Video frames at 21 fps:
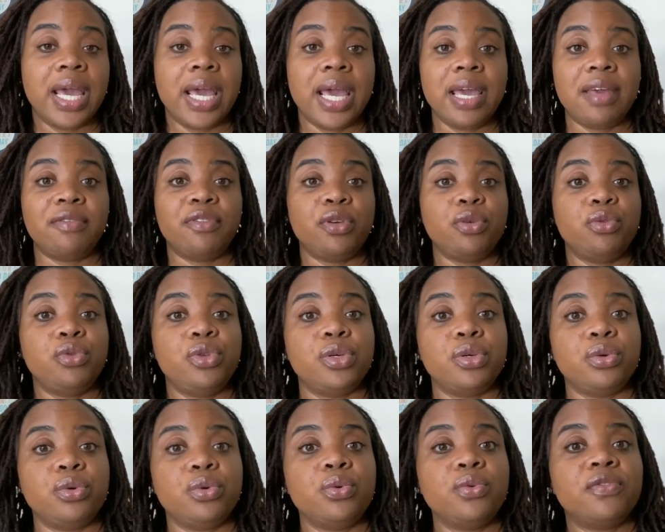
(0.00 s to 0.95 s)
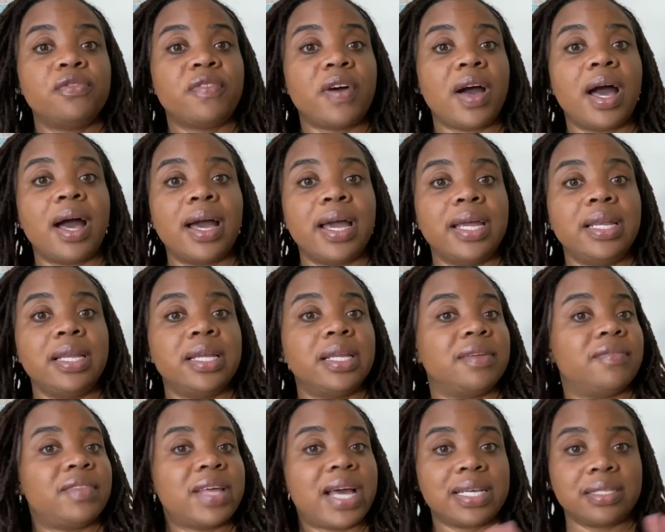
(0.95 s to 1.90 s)
If you do, fine. And
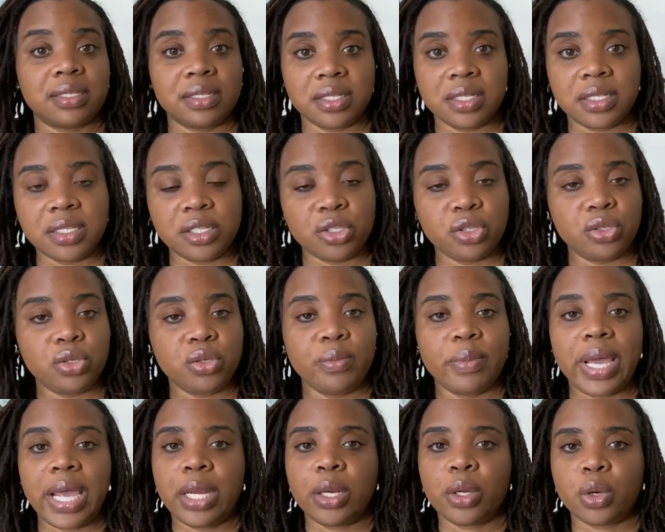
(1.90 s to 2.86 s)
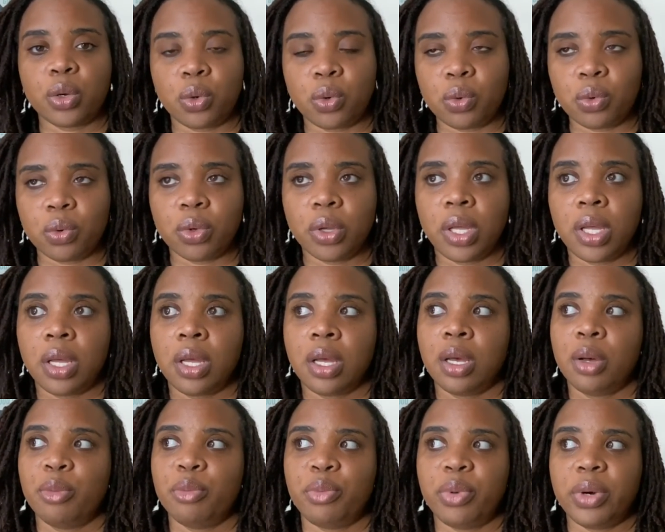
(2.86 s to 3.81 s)
if that's a decision you made, cool.
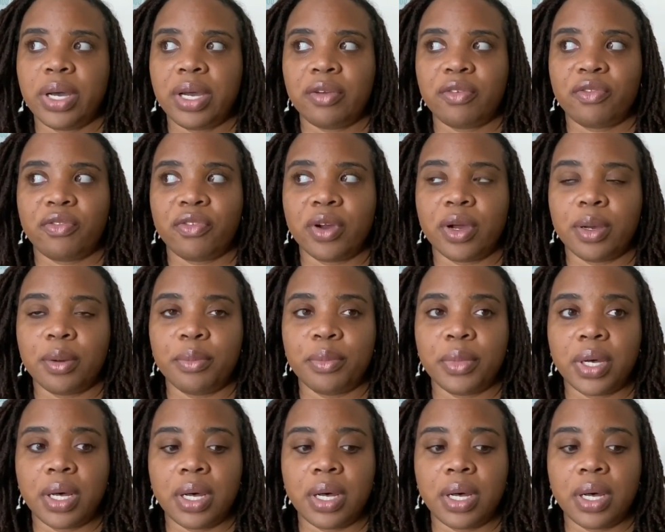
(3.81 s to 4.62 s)
But from